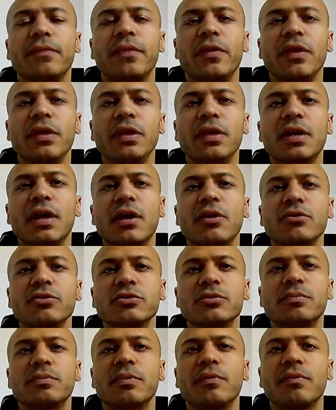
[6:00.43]
the
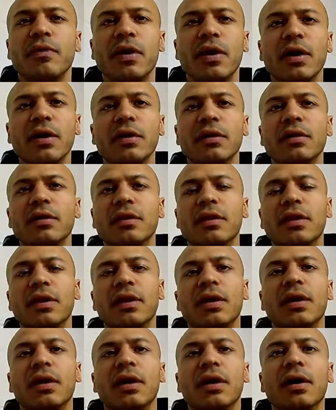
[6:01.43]
eCollars provide
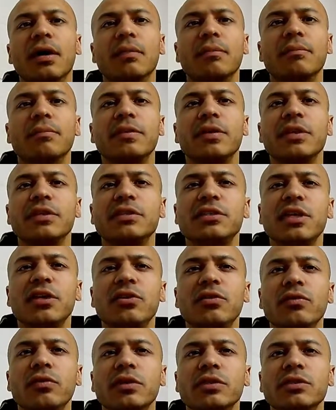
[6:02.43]

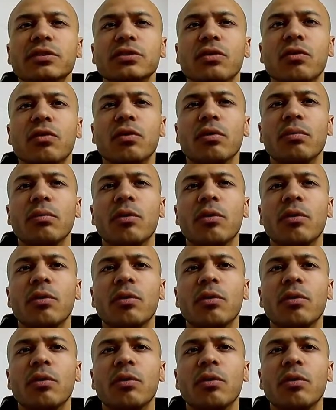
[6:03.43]
continuous or